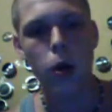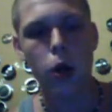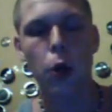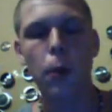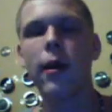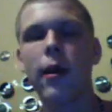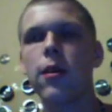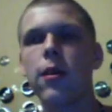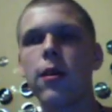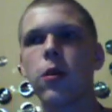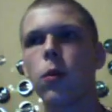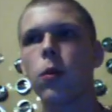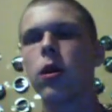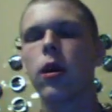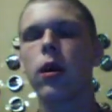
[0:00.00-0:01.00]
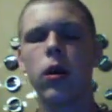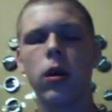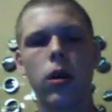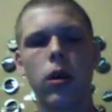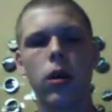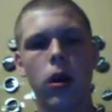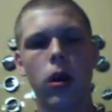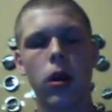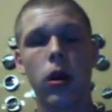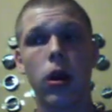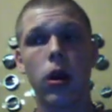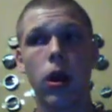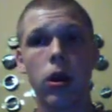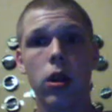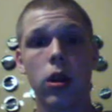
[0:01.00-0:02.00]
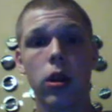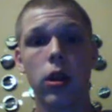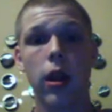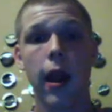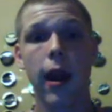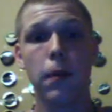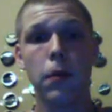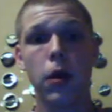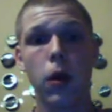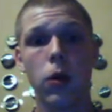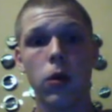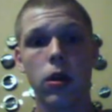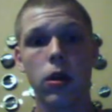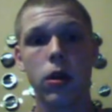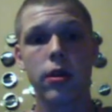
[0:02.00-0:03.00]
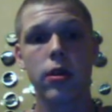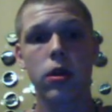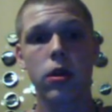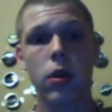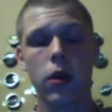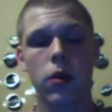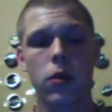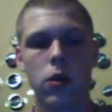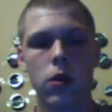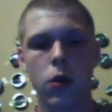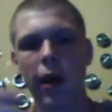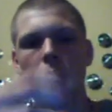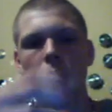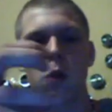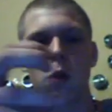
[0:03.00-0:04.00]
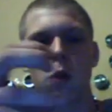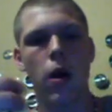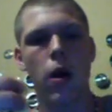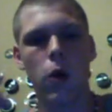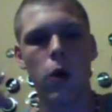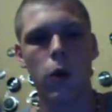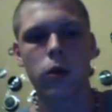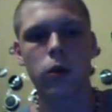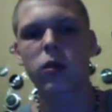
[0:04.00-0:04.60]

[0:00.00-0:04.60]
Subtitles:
in our pins and we're like, damn, dude, this is good. And so we had a little bottle.